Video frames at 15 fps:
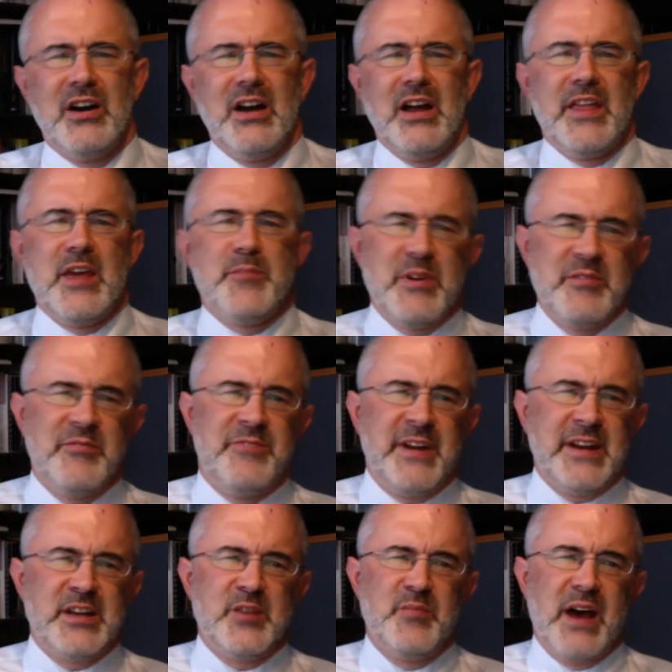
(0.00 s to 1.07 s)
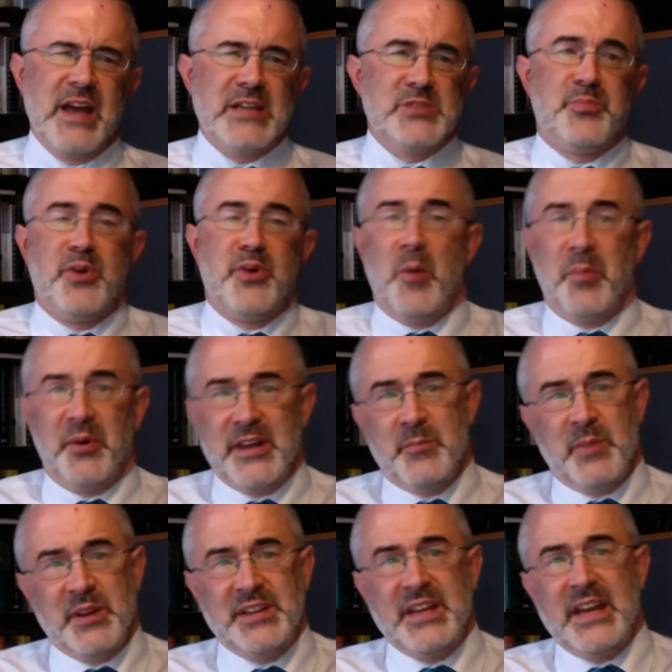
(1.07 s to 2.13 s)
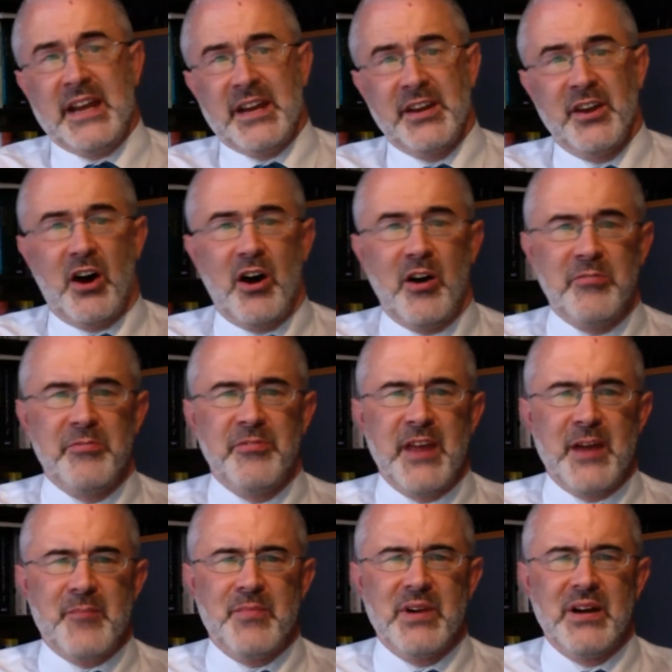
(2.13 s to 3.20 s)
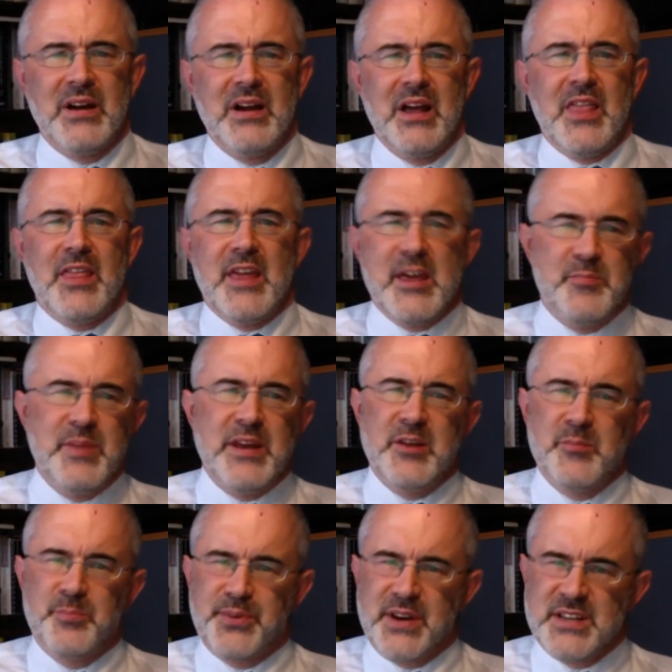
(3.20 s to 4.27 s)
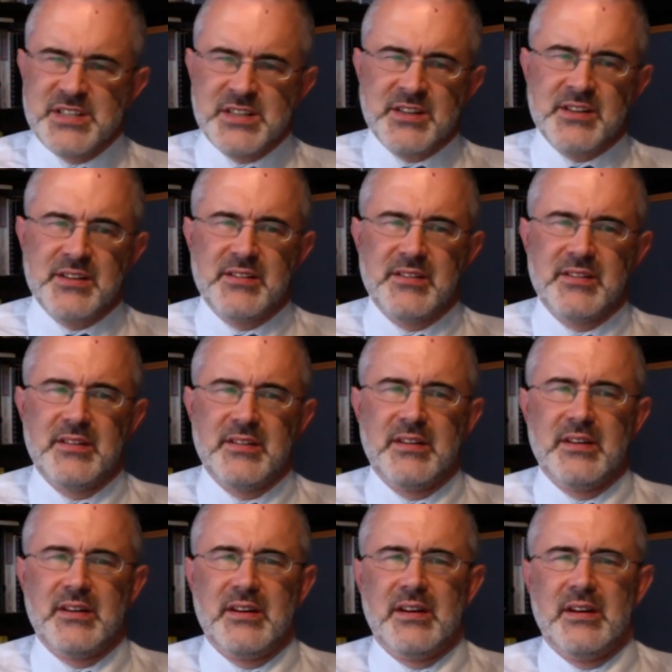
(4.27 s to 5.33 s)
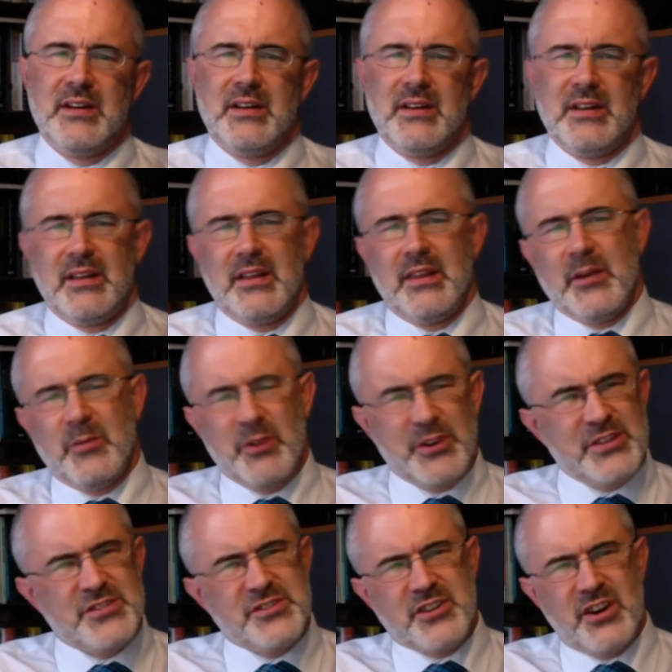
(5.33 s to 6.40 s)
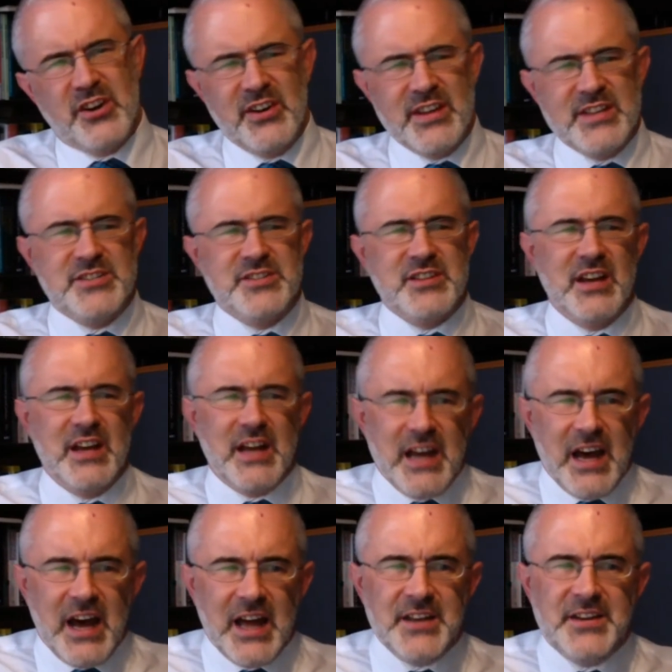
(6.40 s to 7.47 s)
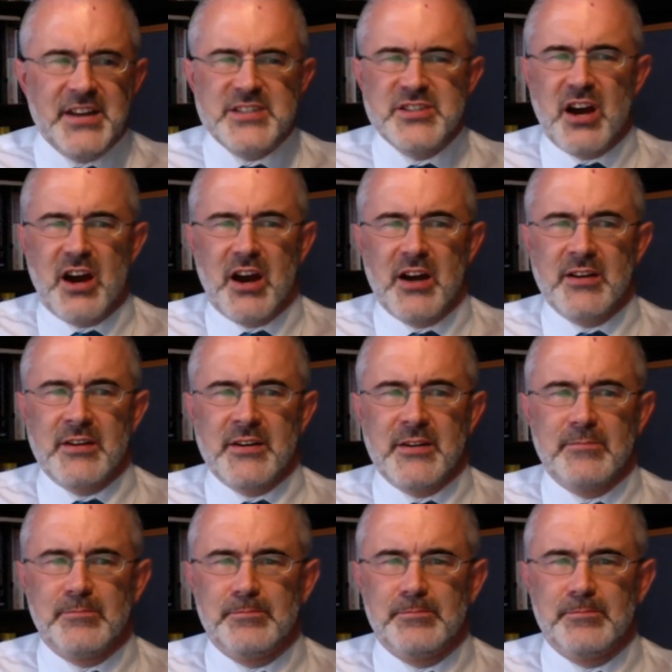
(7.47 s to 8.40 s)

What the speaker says: They had been victimized. Property had been taken off them. They had been imprisoned. They were discouraged and disheartened.